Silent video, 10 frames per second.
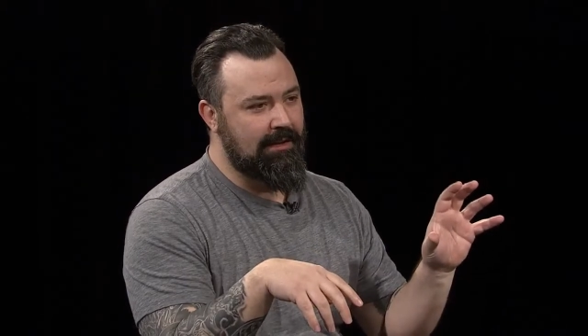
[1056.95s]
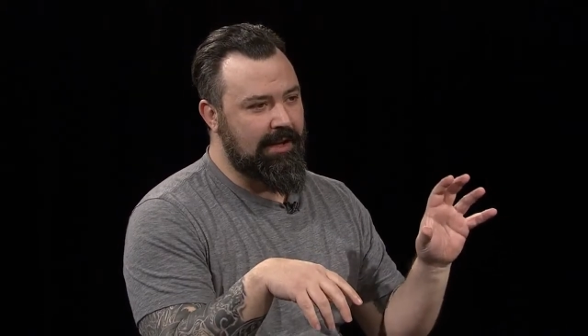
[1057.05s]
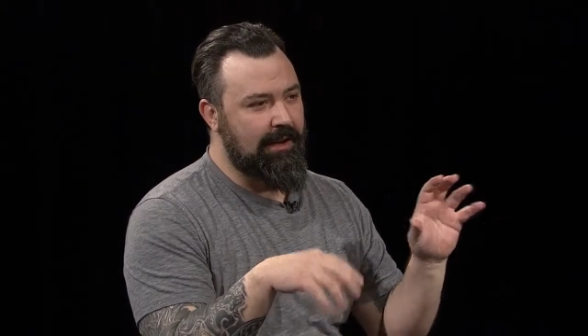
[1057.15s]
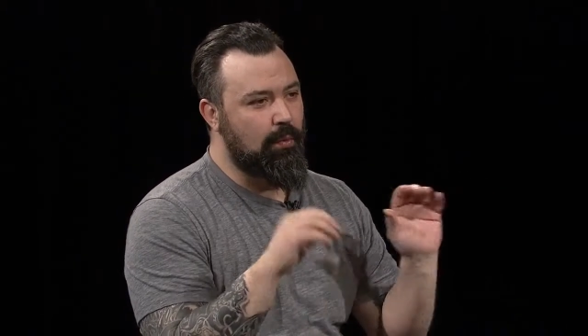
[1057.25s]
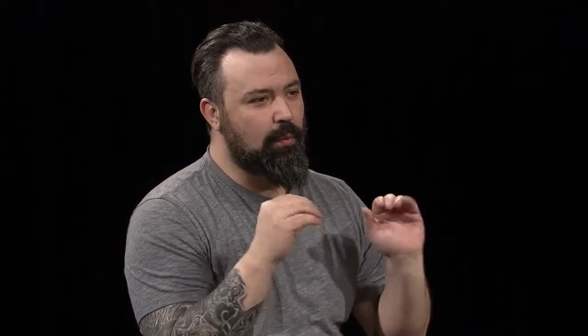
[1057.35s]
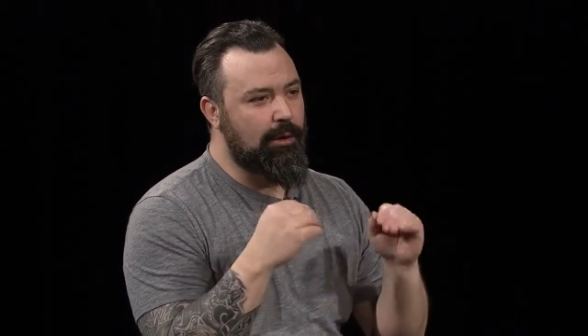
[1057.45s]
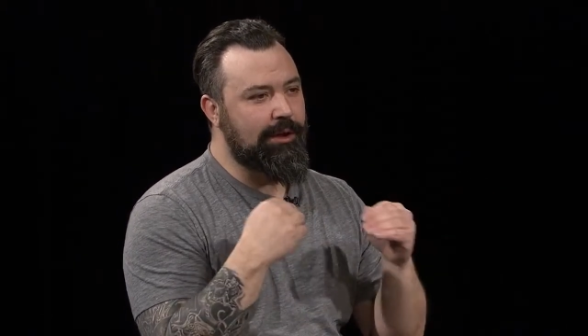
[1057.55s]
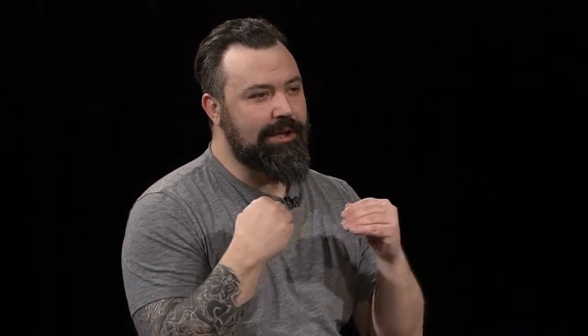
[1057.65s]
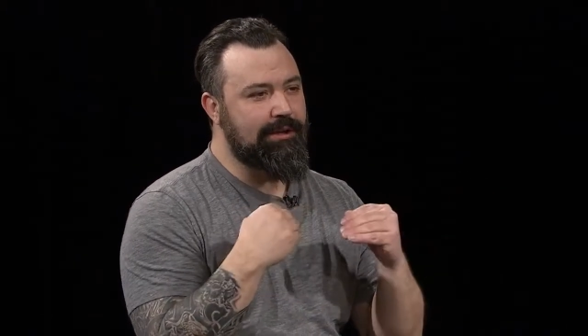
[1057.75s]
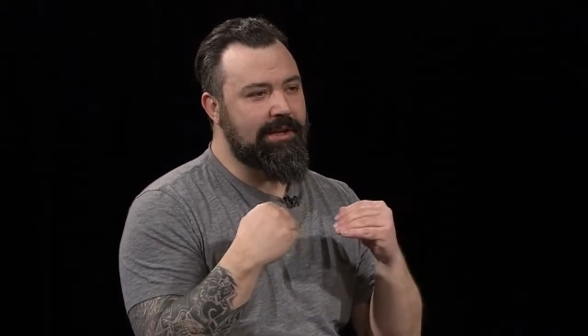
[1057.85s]
Like, we're
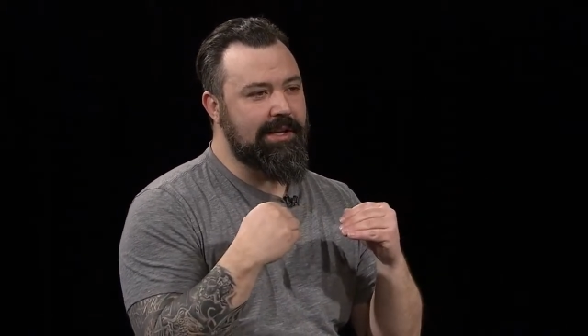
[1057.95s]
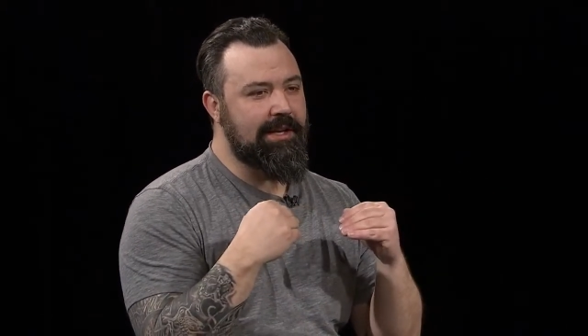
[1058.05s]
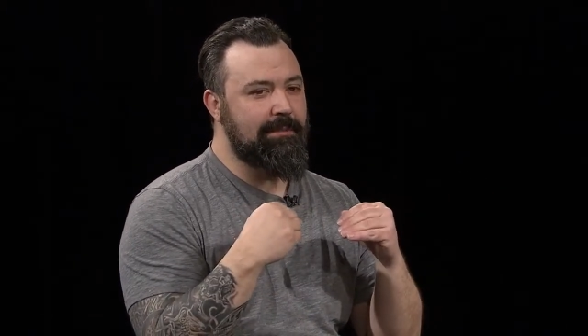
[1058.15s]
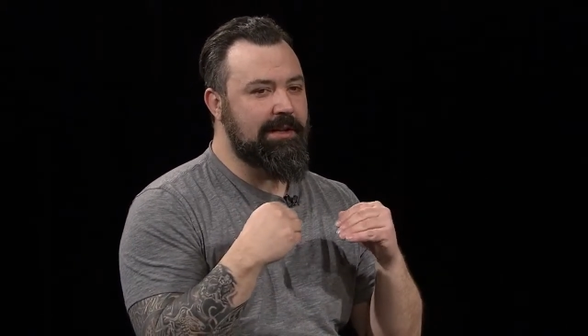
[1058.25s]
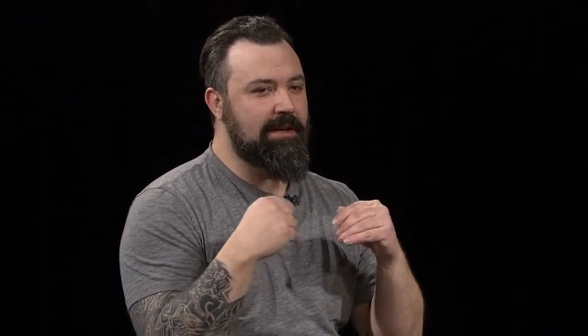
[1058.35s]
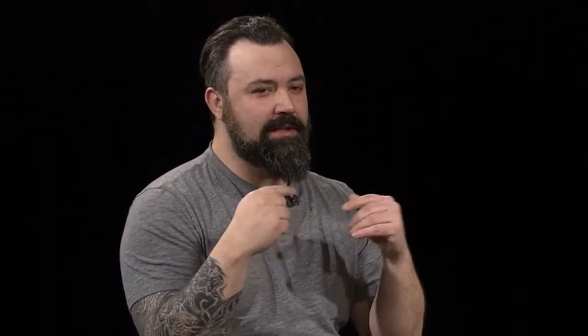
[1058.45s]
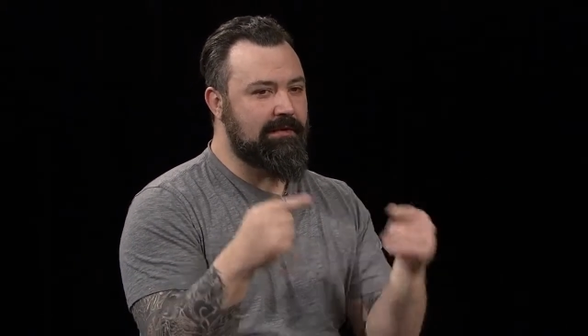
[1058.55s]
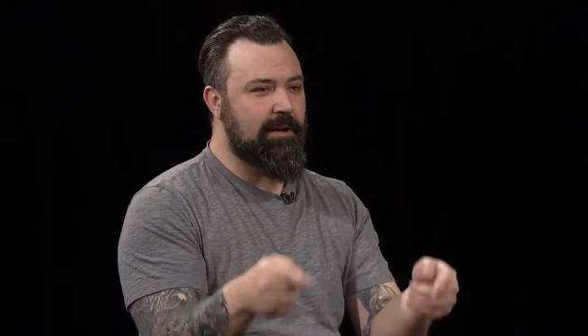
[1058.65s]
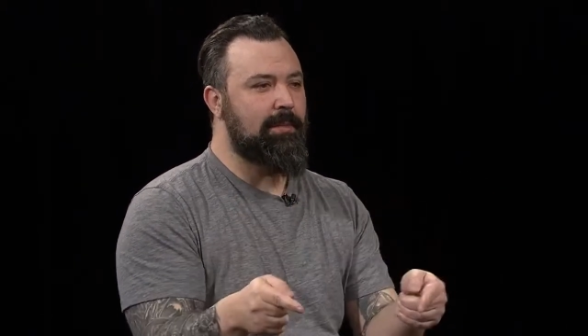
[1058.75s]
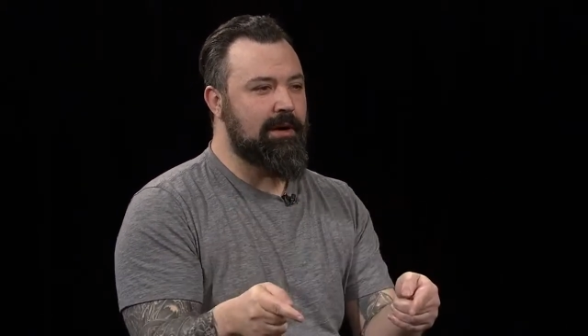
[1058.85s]
here today because
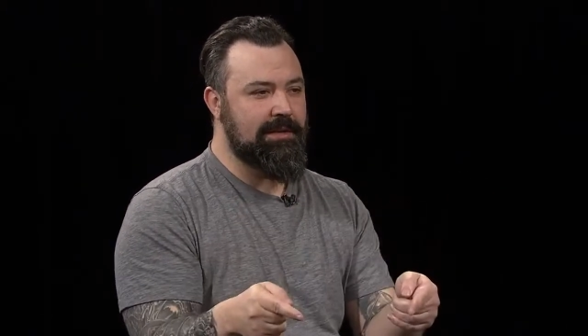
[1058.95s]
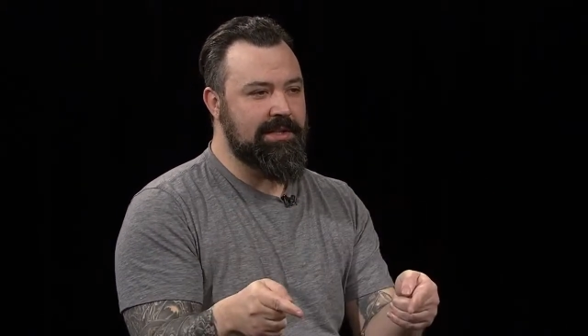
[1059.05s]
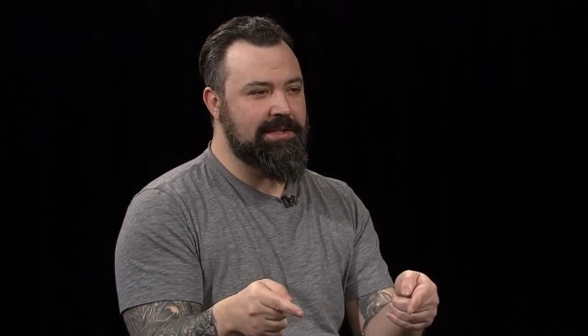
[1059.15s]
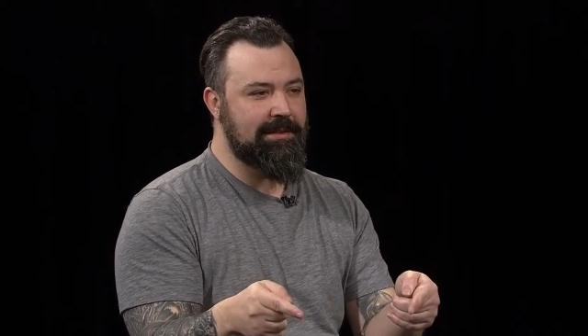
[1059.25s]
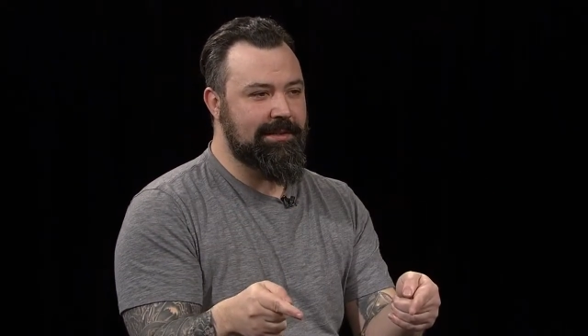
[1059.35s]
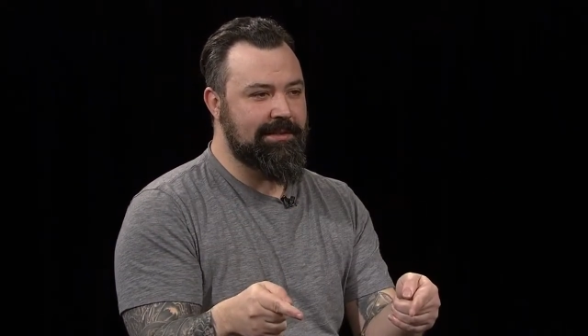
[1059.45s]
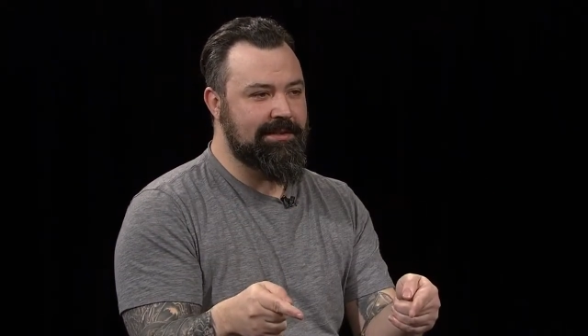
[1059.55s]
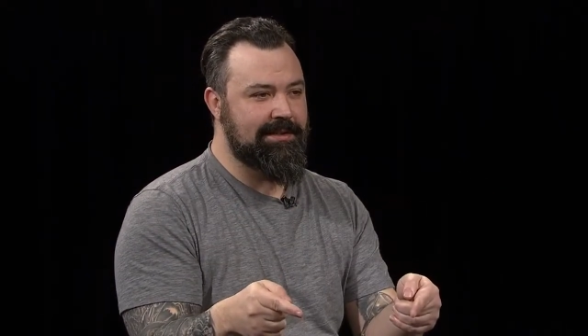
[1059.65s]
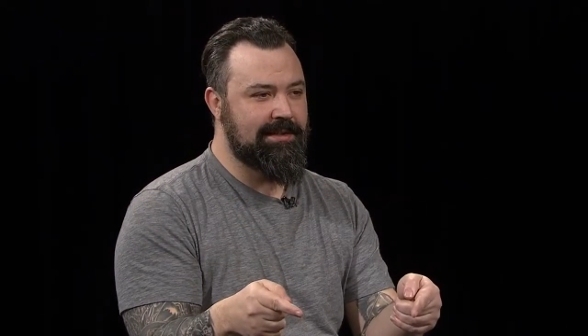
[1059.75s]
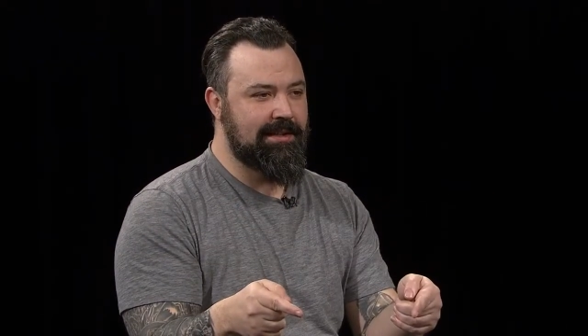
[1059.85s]
of our
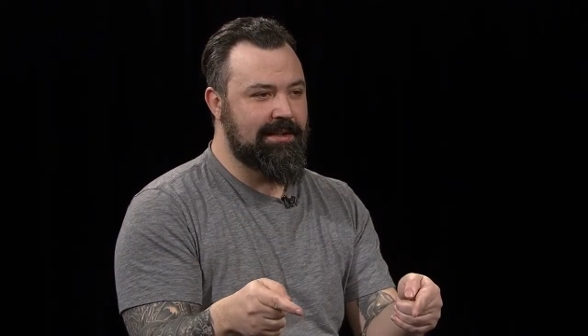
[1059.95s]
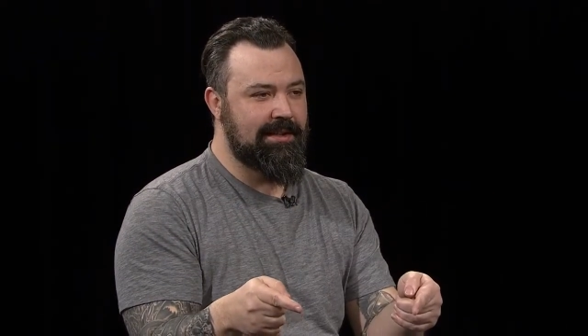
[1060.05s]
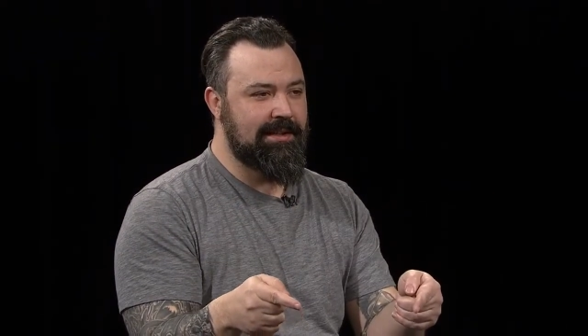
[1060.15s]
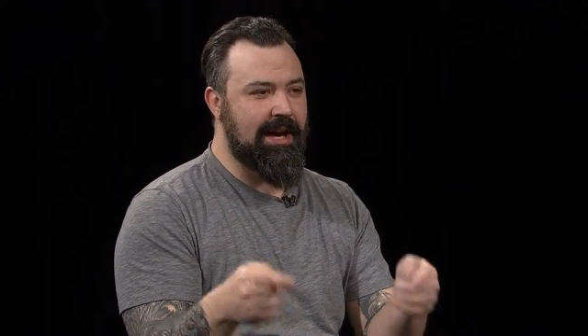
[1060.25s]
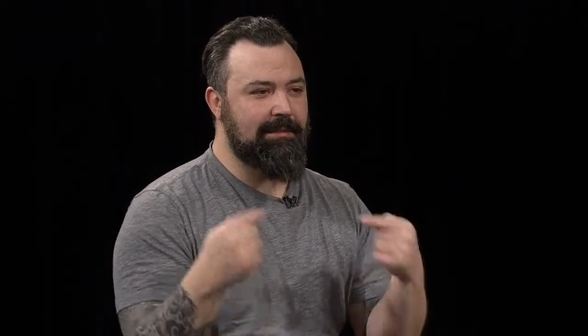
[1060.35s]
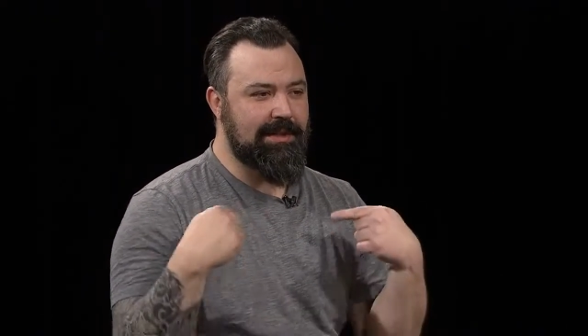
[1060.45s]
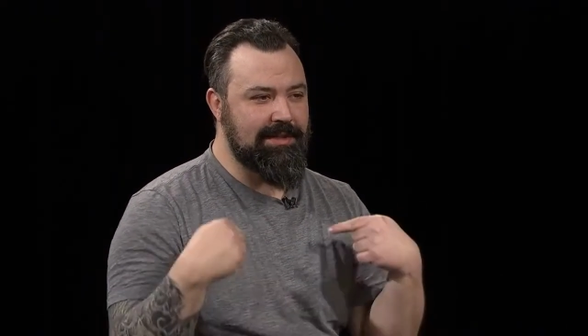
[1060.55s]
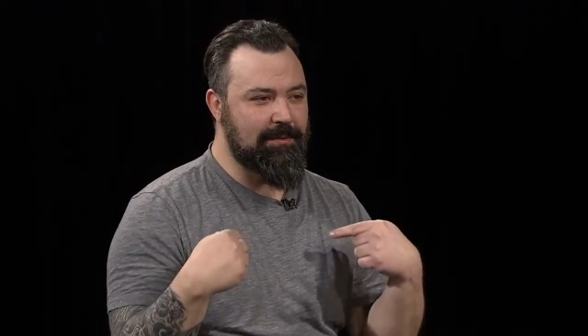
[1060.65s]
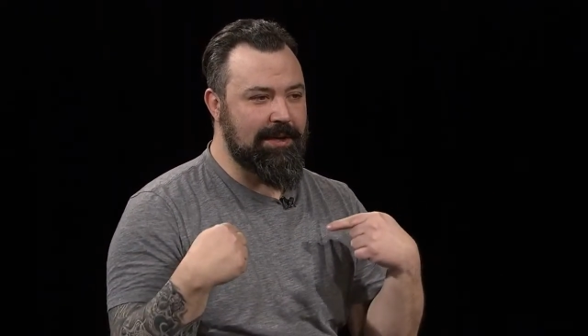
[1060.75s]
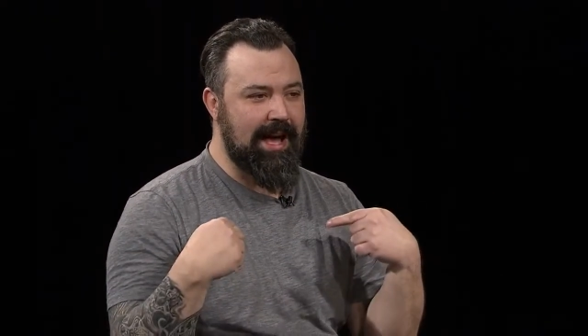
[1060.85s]
participants, not
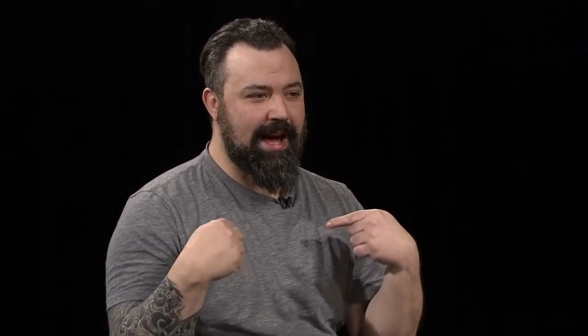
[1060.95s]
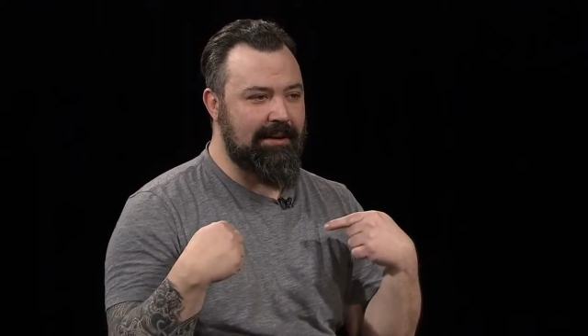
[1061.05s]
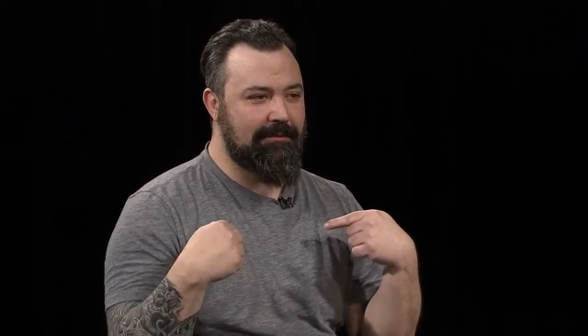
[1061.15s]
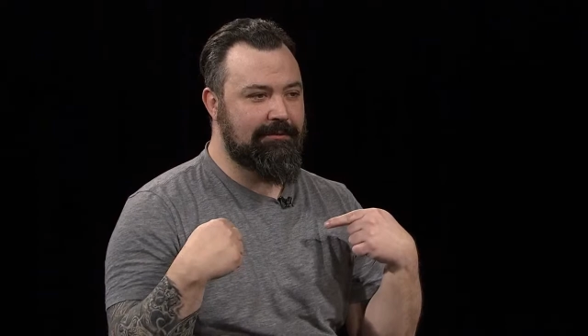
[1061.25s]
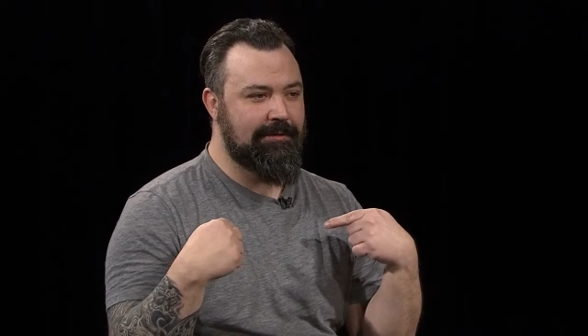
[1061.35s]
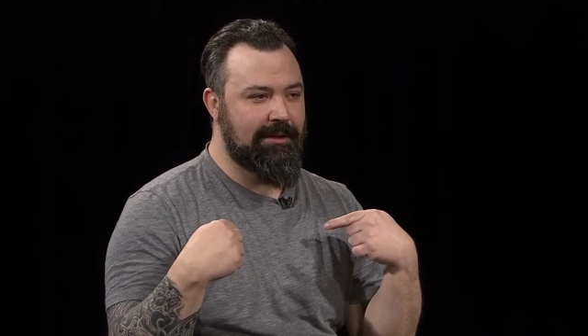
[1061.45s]
because we have